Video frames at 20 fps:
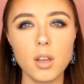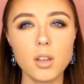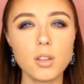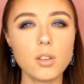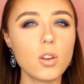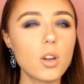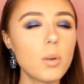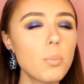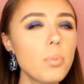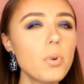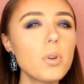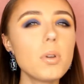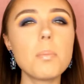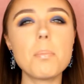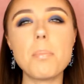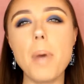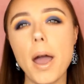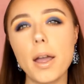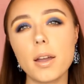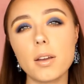You can put it
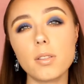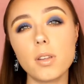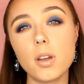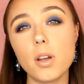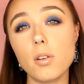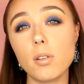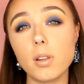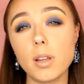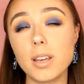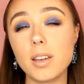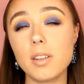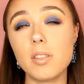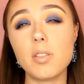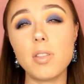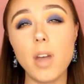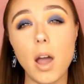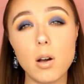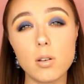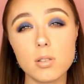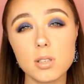back there like
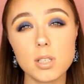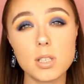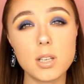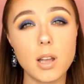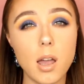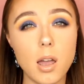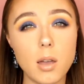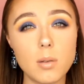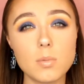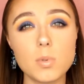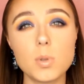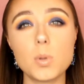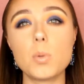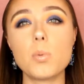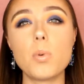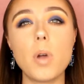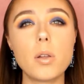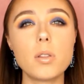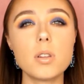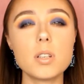1,000 times and
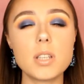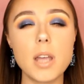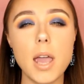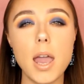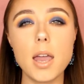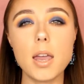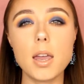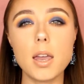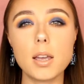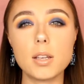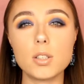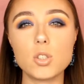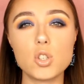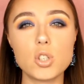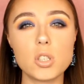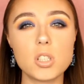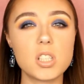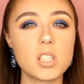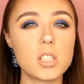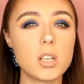throughout the day it's
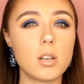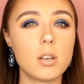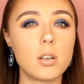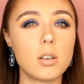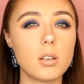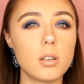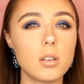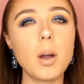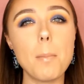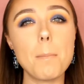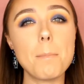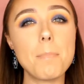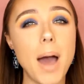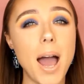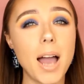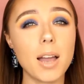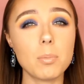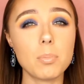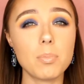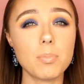just gonna come
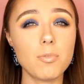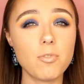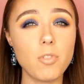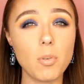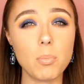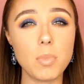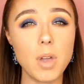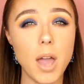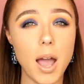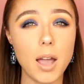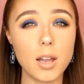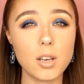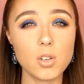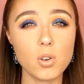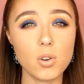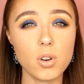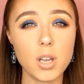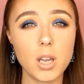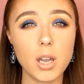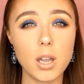back from behind
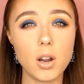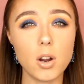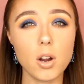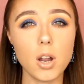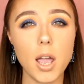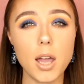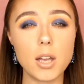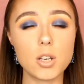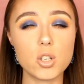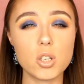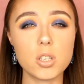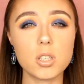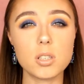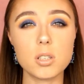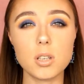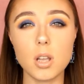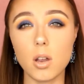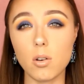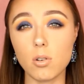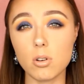your ear and
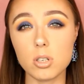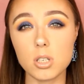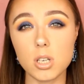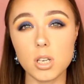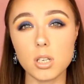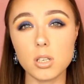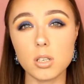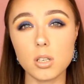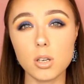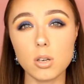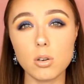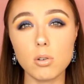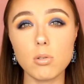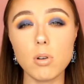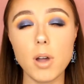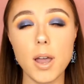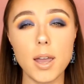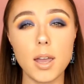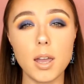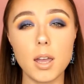just irritate you,
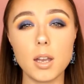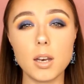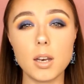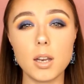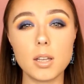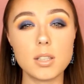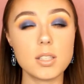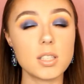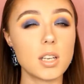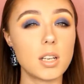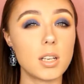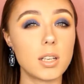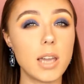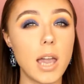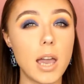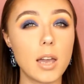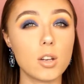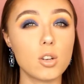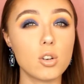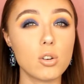and it's gonna
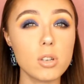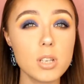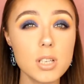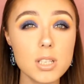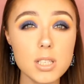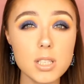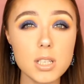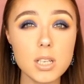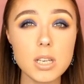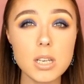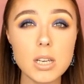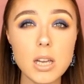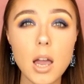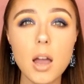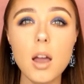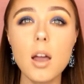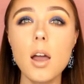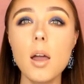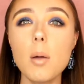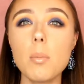get greasy
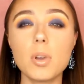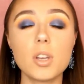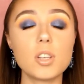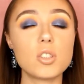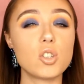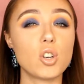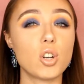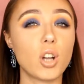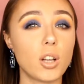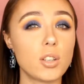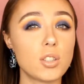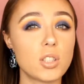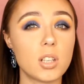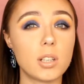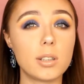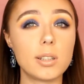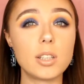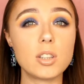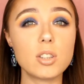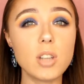because you're
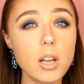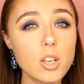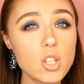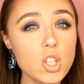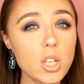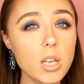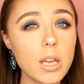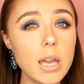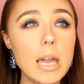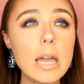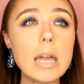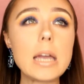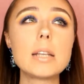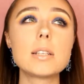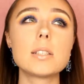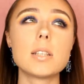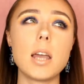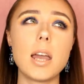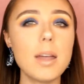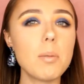constantly touching
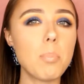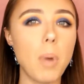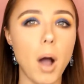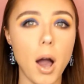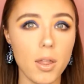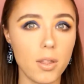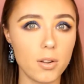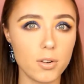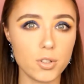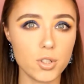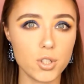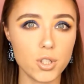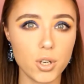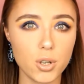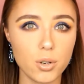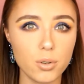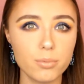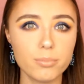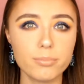it. It bothers you.